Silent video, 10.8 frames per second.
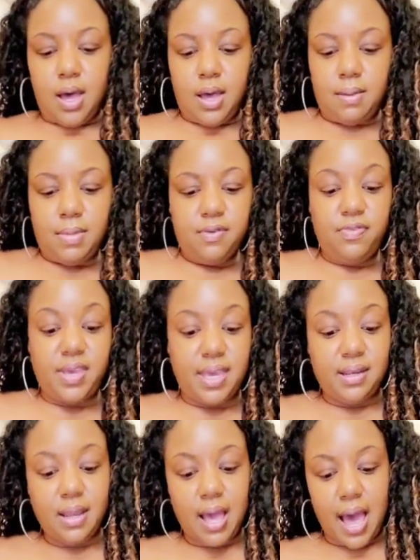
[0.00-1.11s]

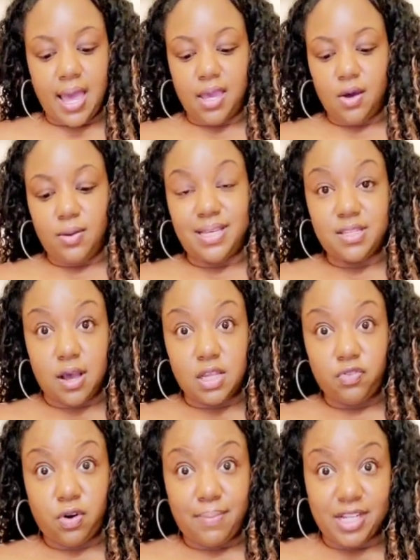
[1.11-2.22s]
vegan aioli
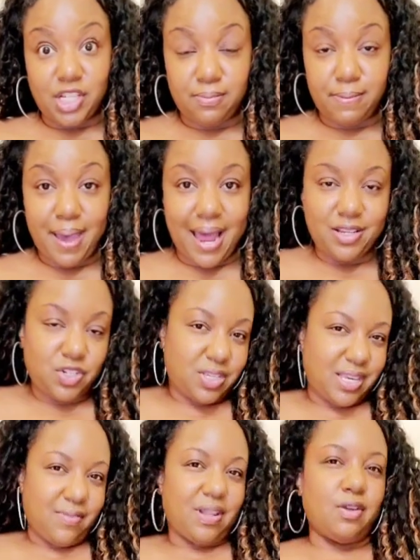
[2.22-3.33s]
sauce for my chickpea patties just
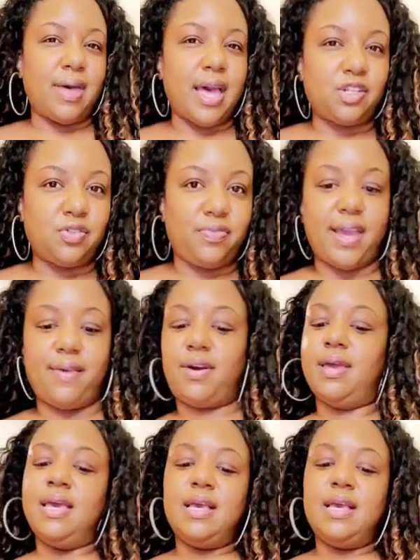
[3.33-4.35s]
to give it a little extra flavor.